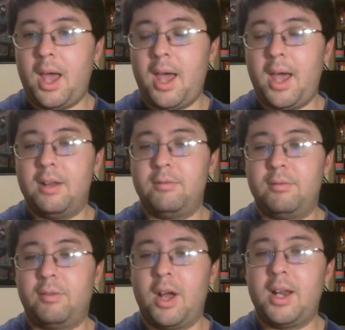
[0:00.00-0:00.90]

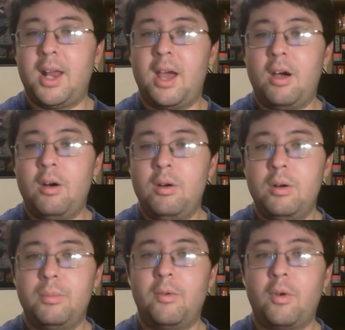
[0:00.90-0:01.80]
And right
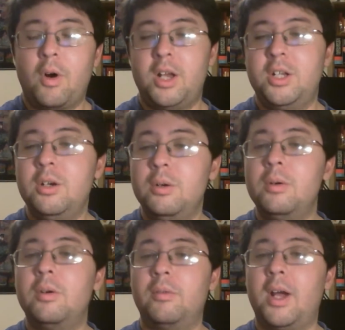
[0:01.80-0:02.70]
now,
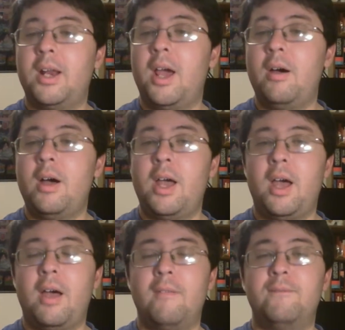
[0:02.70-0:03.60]
I
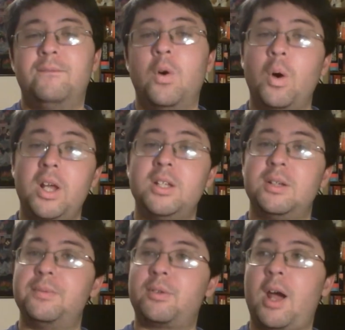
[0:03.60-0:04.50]
have 40
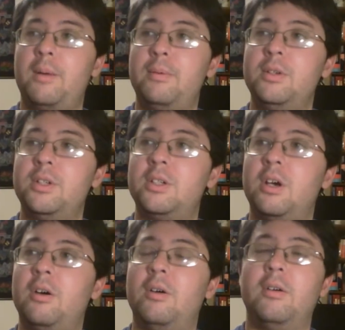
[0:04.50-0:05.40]
subscribers,
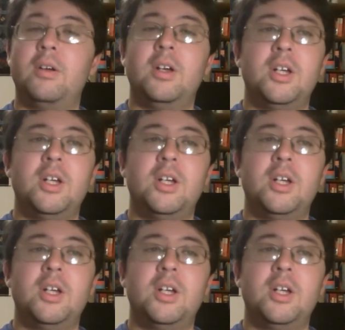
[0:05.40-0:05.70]
so